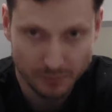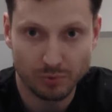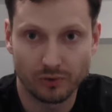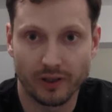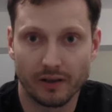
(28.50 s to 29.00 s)

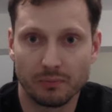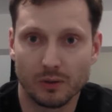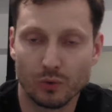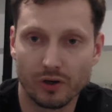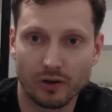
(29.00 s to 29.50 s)
people gave me
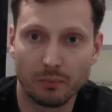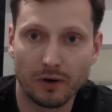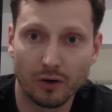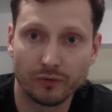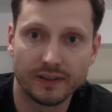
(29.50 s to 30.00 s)
were
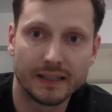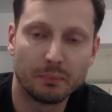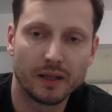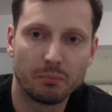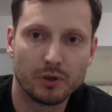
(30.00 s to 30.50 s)
about the
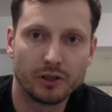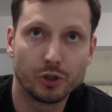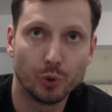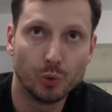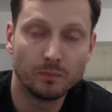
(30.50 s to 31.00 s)
tip number
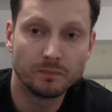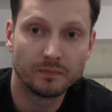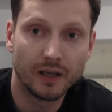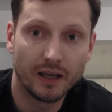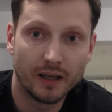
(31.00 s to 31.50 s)
2,
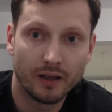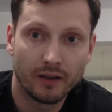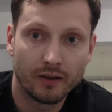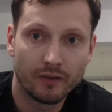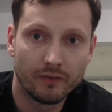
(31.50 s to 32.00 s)

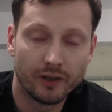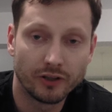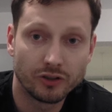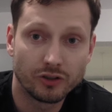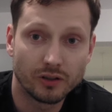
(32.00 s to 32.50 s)

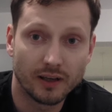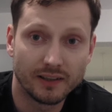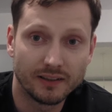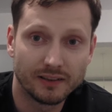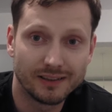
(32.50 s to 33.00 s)
which I
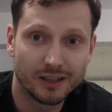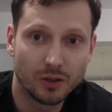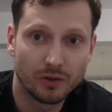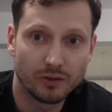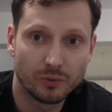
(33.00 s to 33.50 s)
didn't really
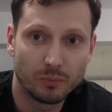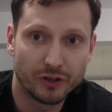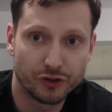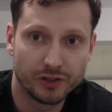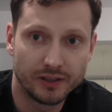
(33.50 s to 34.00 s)
go into
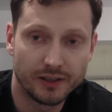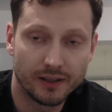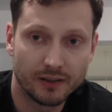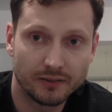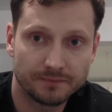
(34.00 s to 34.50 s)
much
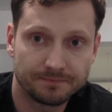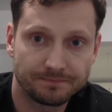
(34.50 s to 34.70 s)
detail.